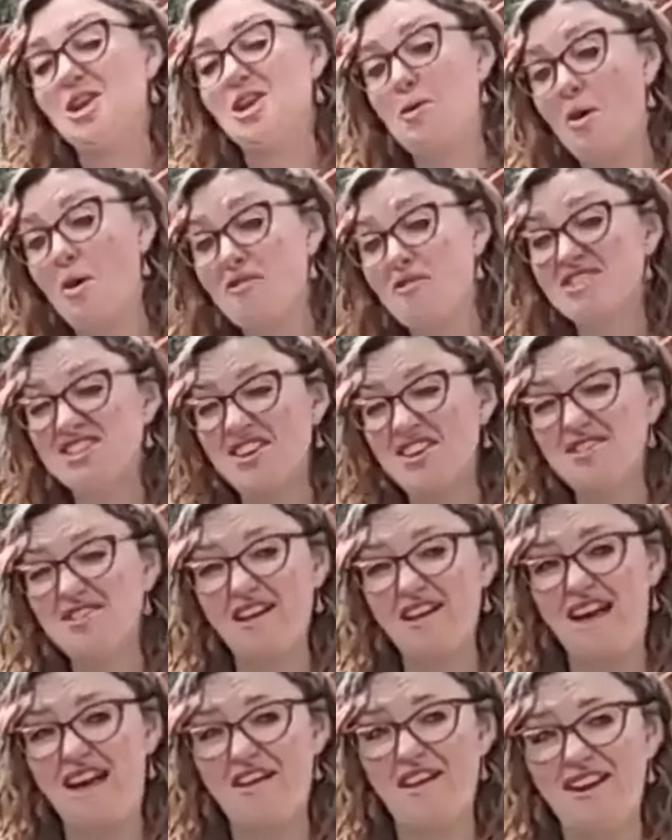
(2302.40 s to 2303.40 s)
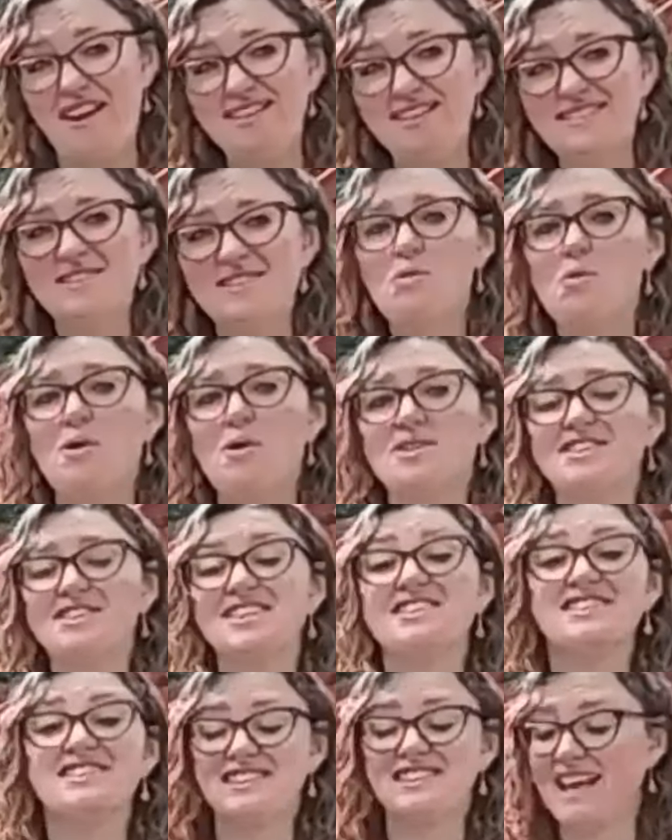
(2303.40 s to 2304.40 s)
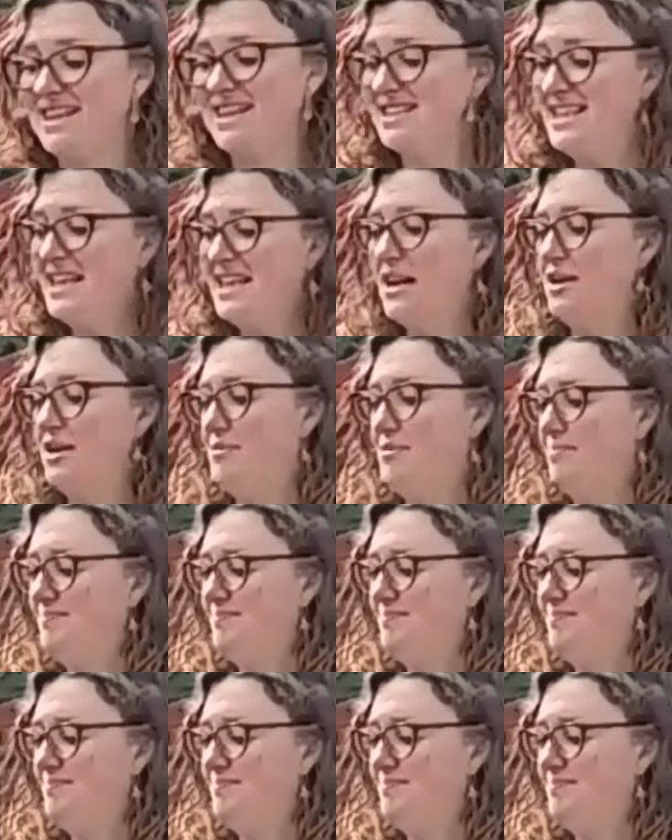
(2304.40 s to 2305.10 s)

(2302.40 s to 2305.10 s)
our result there then was sandy loam